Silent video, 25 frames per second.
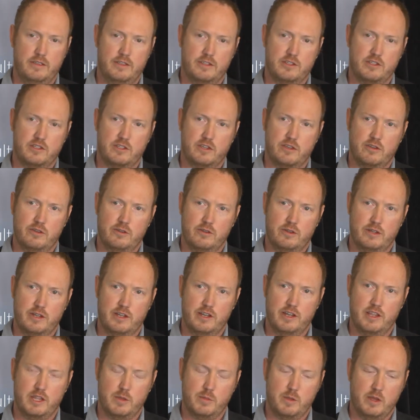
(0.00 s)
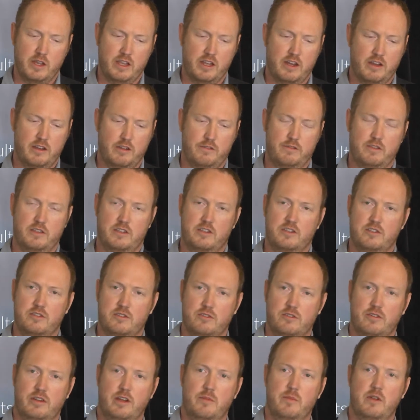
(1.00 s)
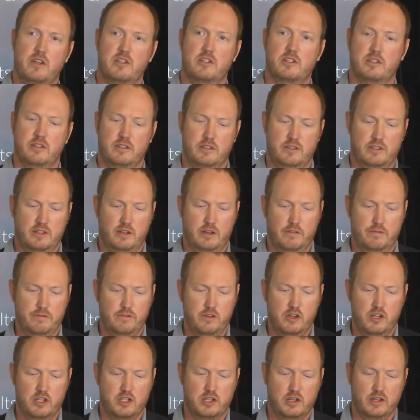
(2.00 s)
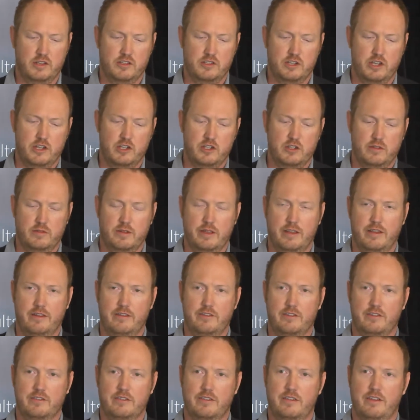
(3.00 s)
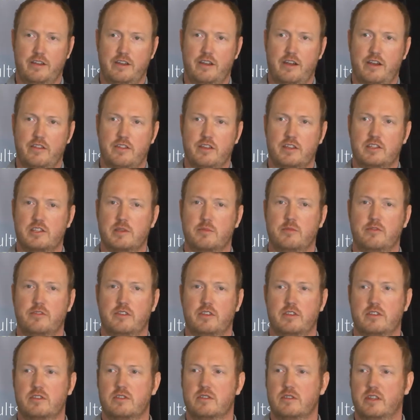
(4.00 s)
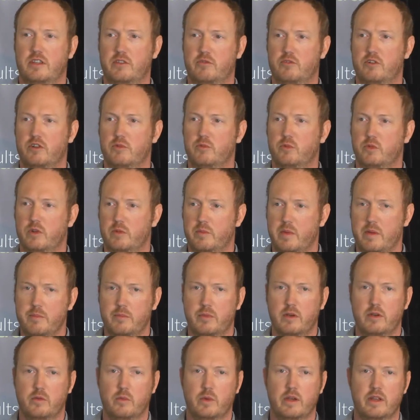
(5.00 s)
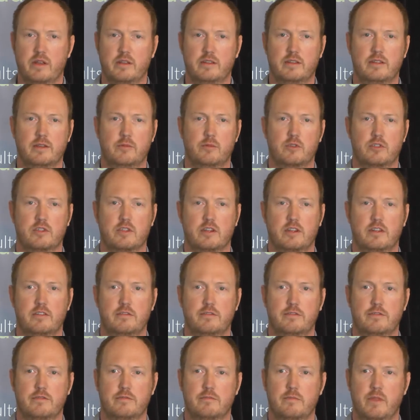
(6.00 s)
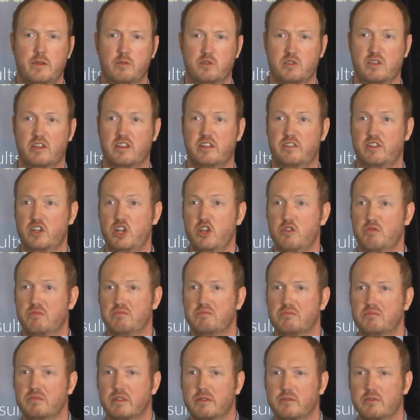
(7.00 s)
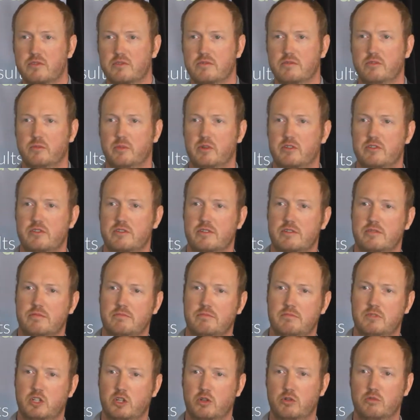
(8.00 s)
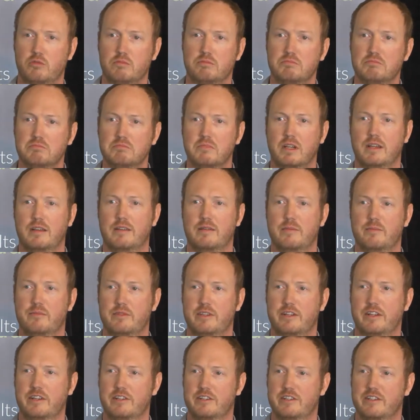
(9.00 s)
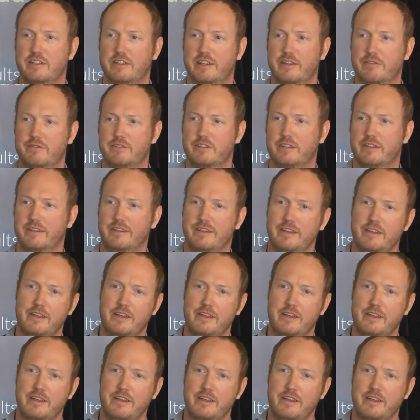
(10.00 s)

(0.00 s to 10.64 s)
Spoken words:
So at the beginning of this story, I mentioned virtualization, and I think some of us in the room will remember when that was kind of new. That was almost cool. You didn't have to